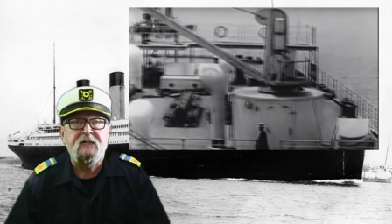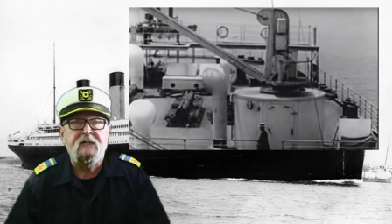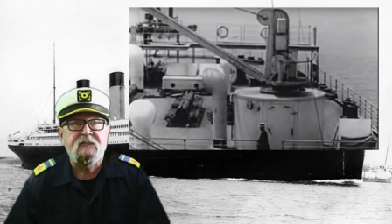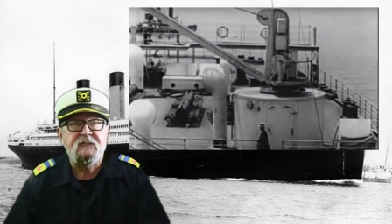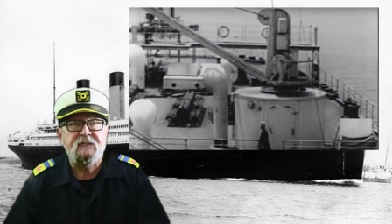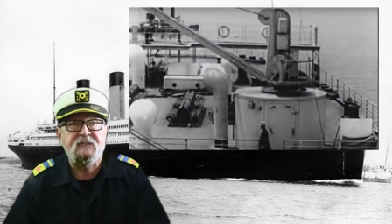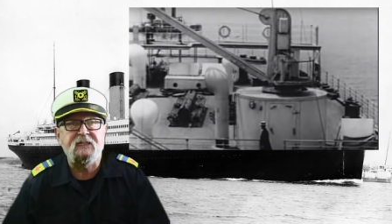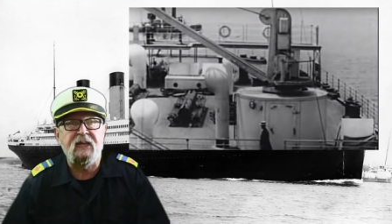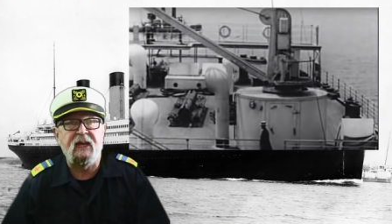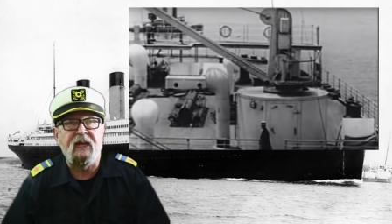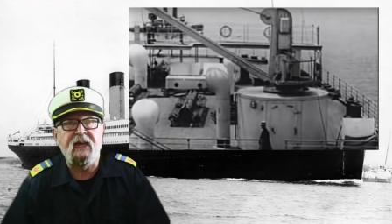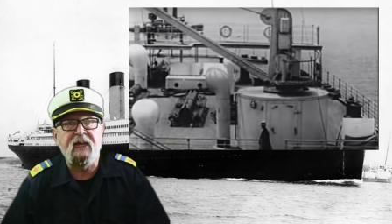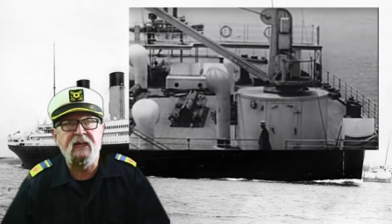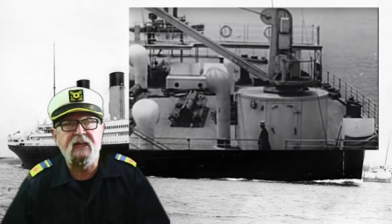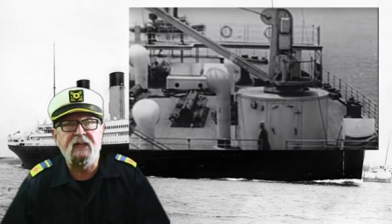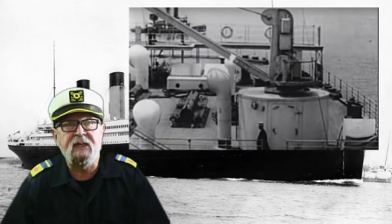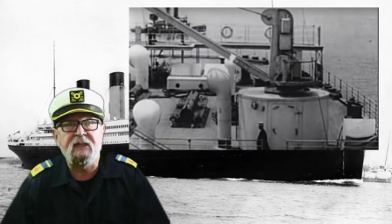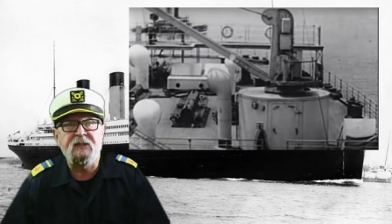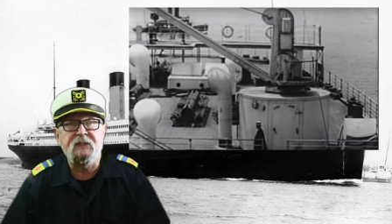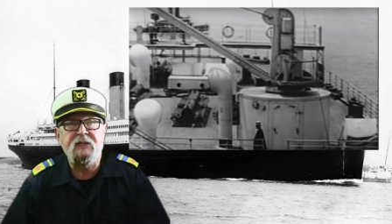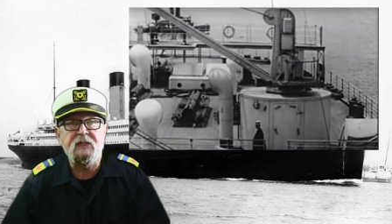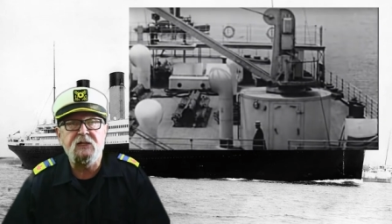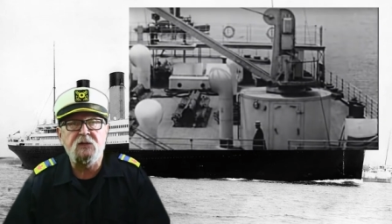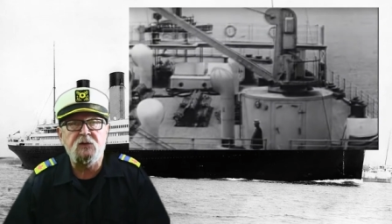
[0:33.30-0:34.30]
sank
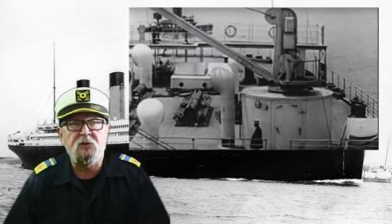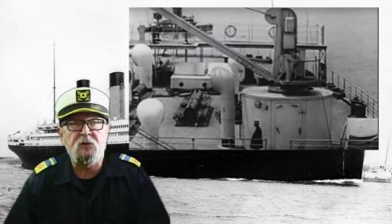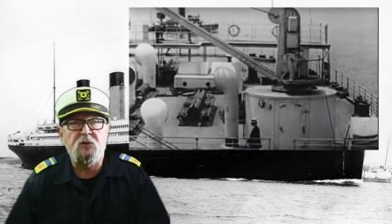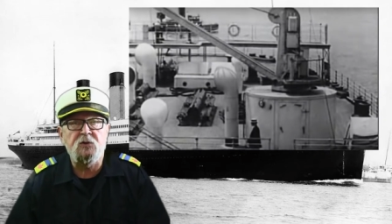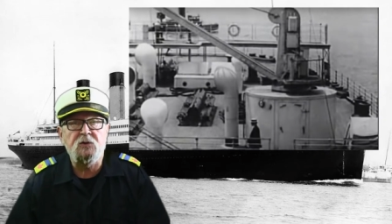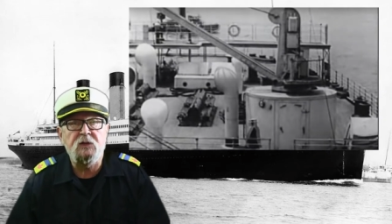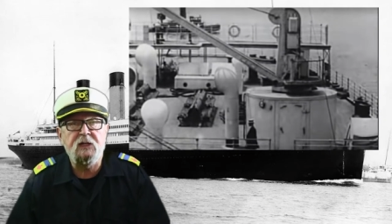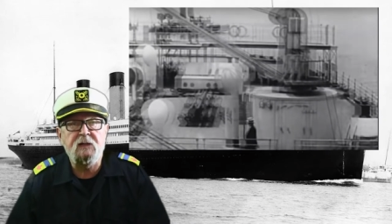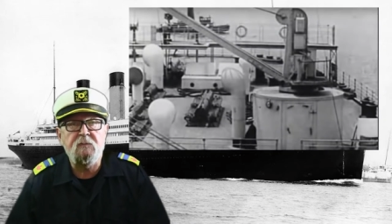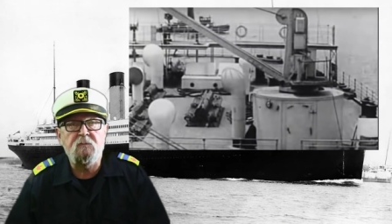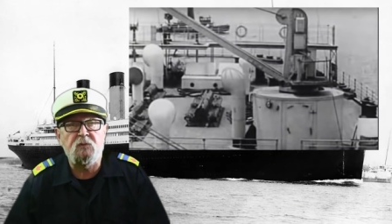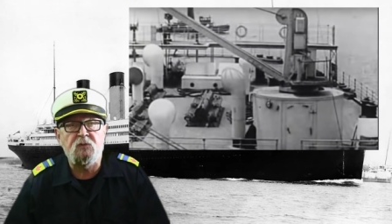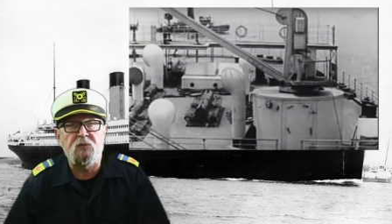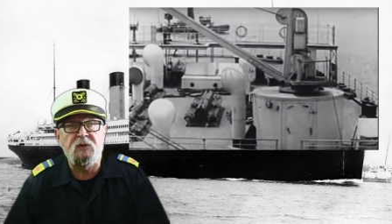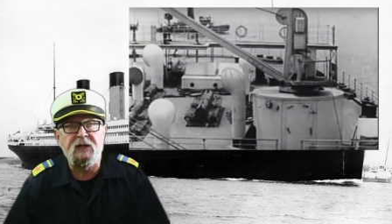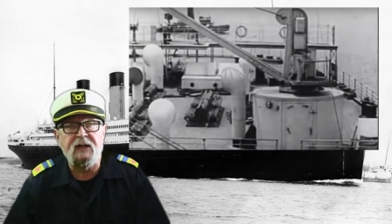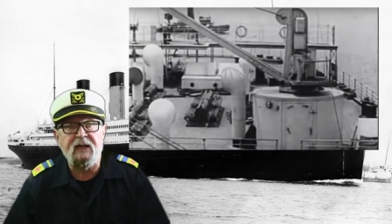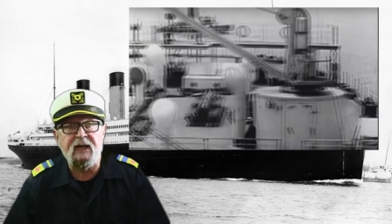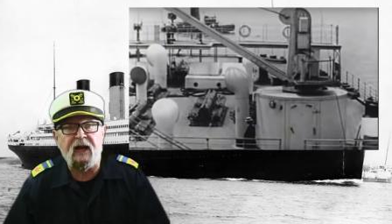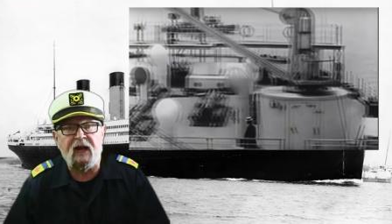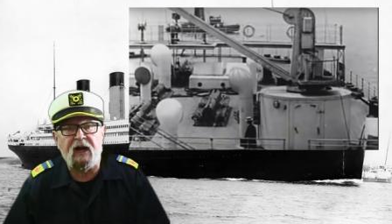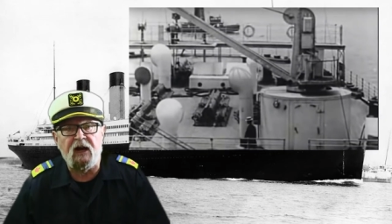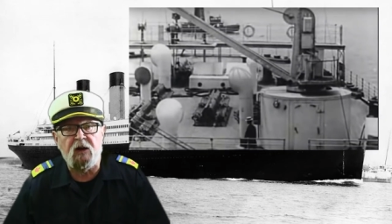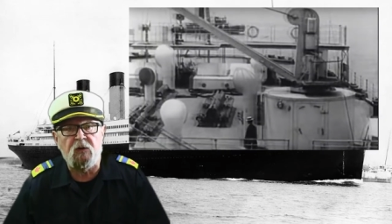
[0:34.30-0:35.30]
in the early
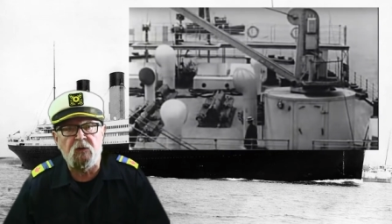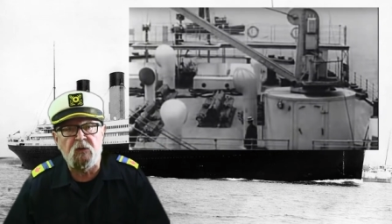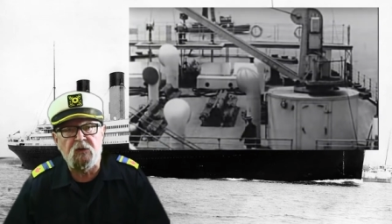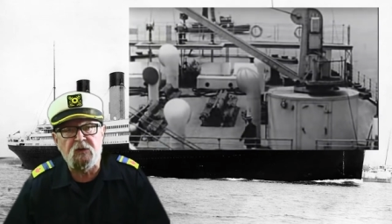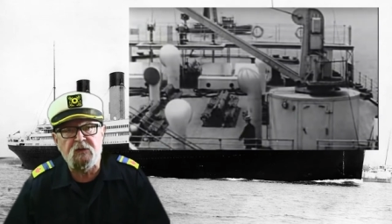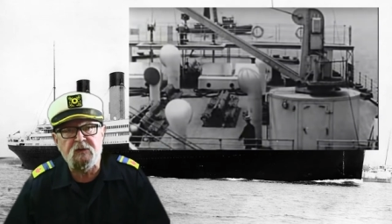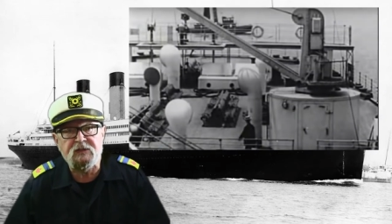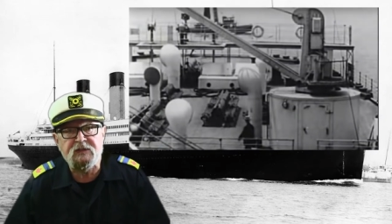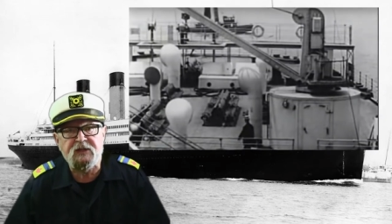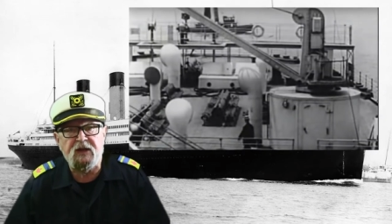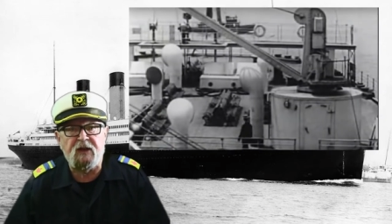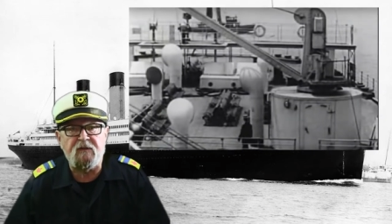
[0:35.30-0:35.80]
morning hours